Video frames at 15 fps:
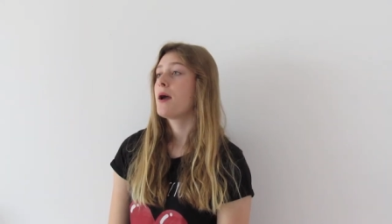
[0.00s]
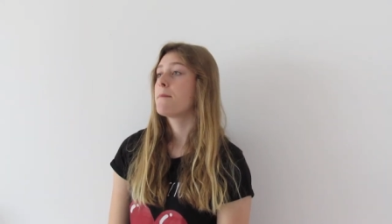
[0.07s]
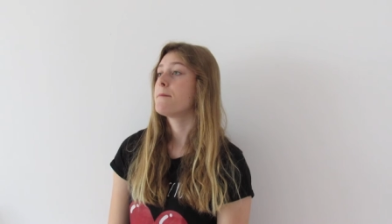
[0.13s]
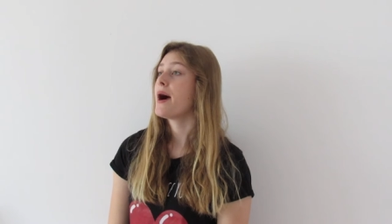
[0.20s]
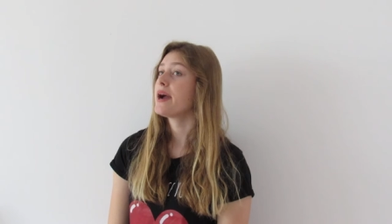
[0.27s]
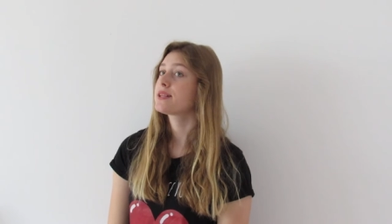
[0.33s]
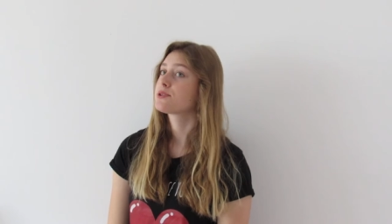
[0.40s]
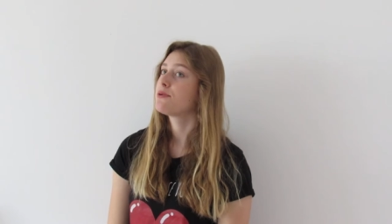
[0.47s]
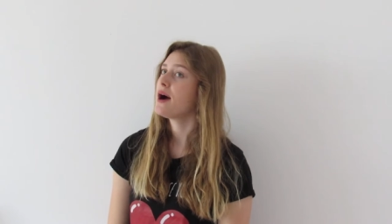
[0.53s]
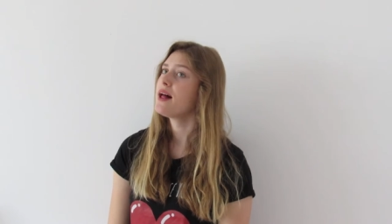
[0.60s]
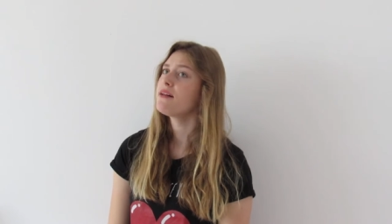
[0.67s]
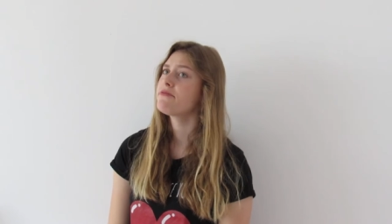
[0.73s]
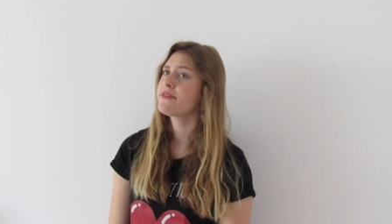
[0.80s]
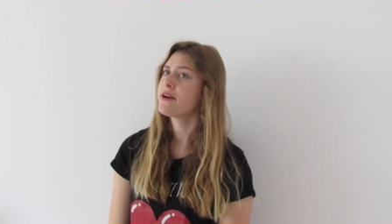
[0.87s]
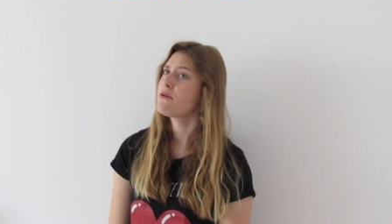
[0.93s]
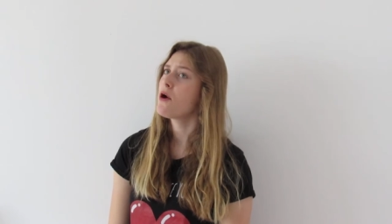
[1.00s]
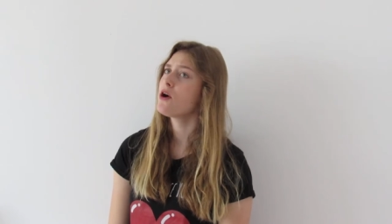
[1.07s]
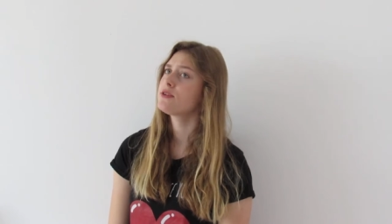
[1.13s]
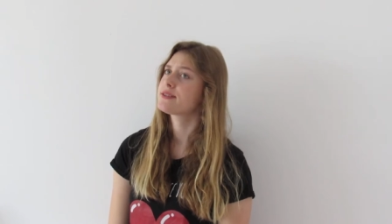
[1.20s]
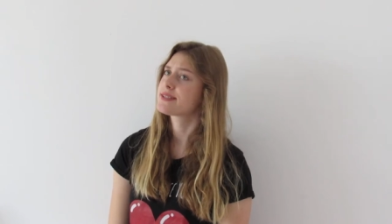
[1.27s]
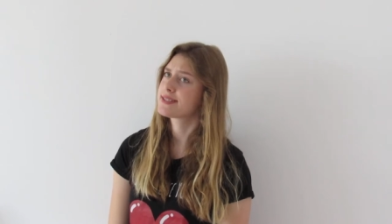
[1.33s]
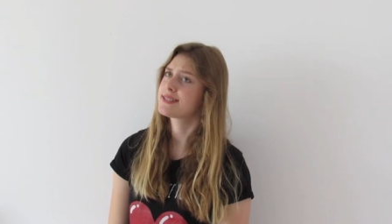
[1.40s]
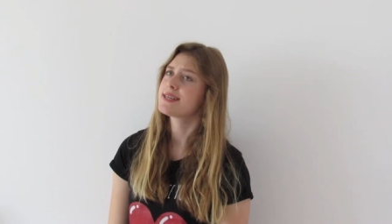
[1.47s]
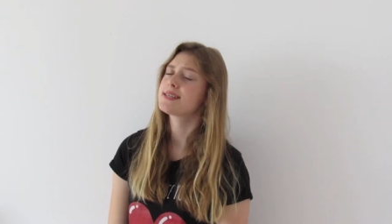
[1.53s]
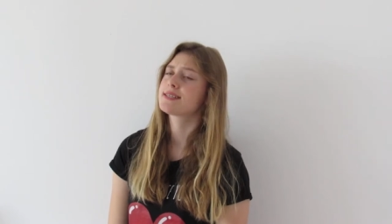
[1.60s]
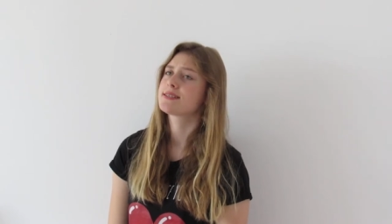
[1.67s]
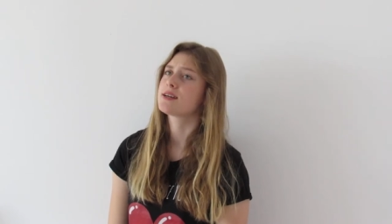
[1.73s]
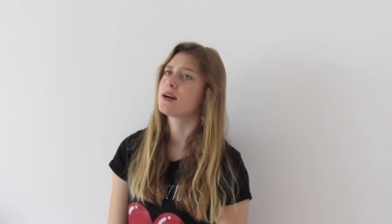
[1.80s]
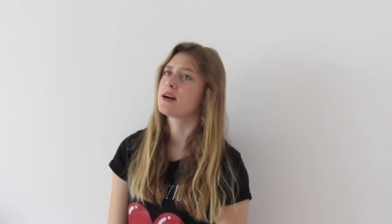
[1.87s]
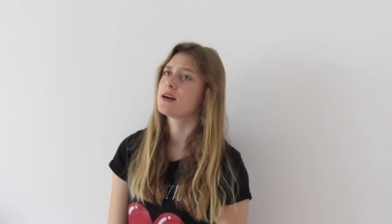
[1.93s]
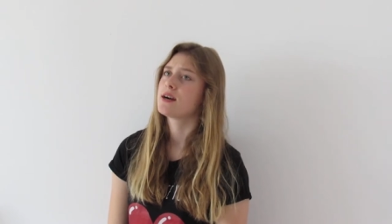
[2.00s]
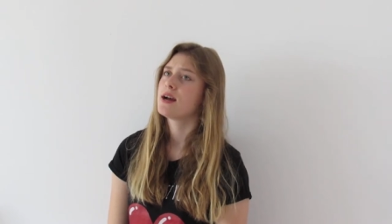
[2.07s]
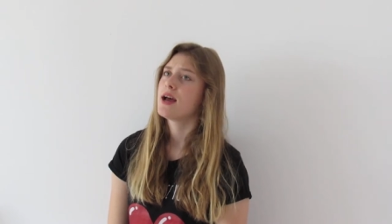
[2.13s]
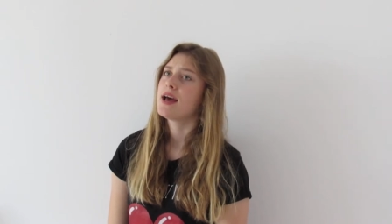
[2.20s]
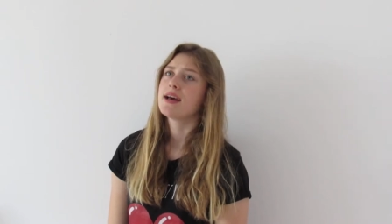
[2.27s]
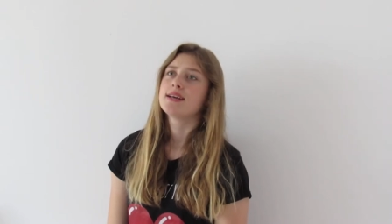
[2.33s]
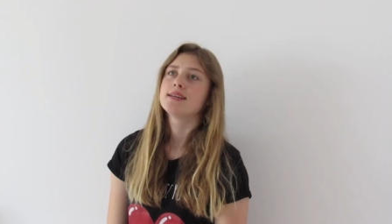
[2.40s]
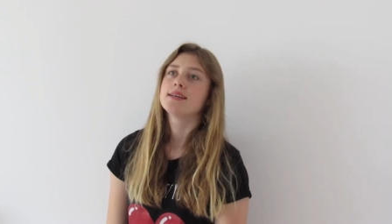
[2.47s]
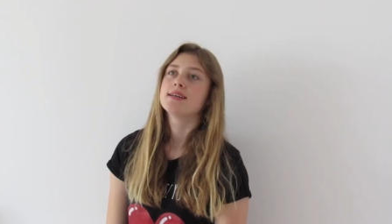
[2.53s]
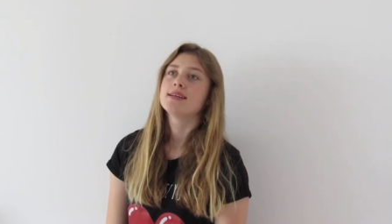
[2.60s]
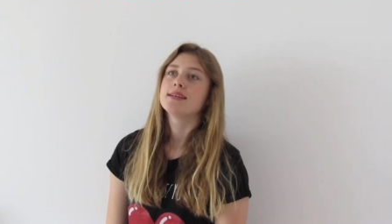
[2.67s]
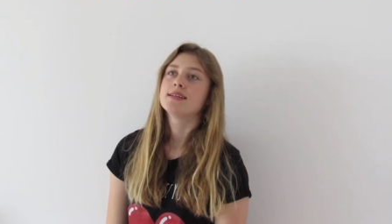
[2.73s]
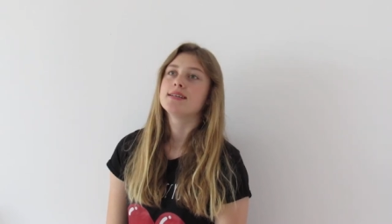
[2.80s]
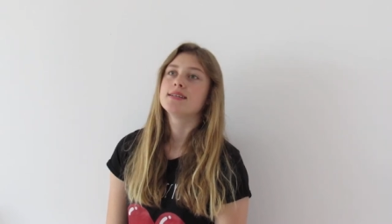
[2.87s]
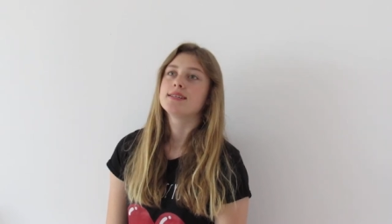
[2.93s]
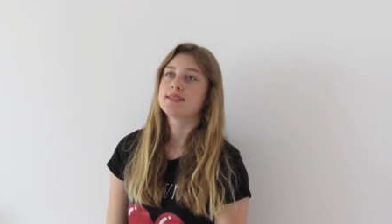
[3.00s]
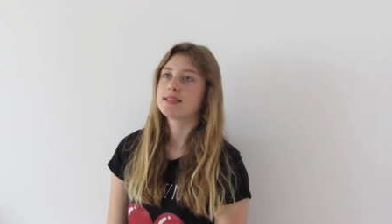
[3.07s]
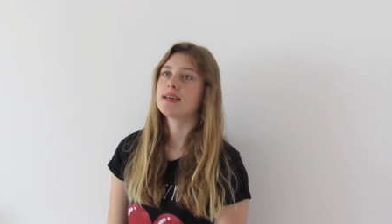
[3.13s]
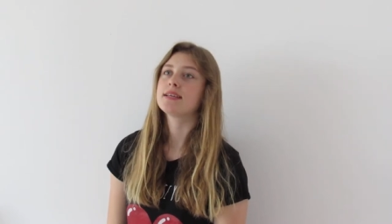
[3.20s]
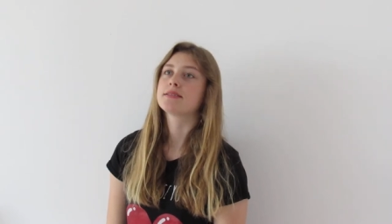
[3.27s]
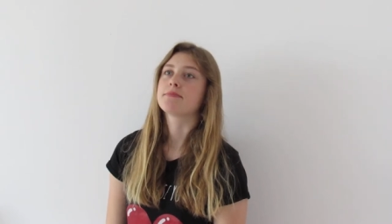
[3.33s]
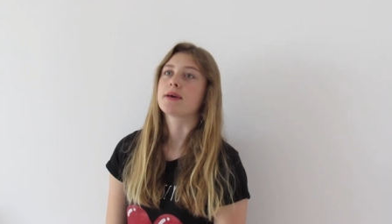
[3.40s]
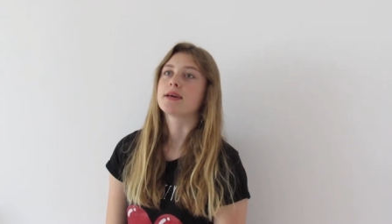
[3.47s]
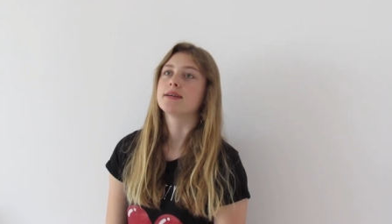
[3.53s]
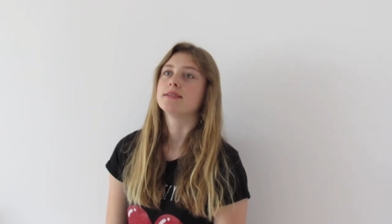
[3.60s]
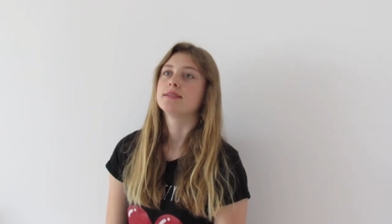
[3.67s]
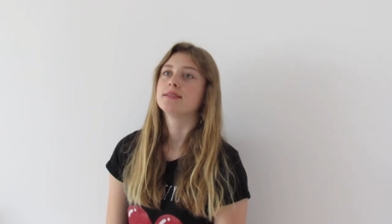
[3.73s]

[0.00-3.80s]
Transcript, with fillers: my 12 year old sister, sees me.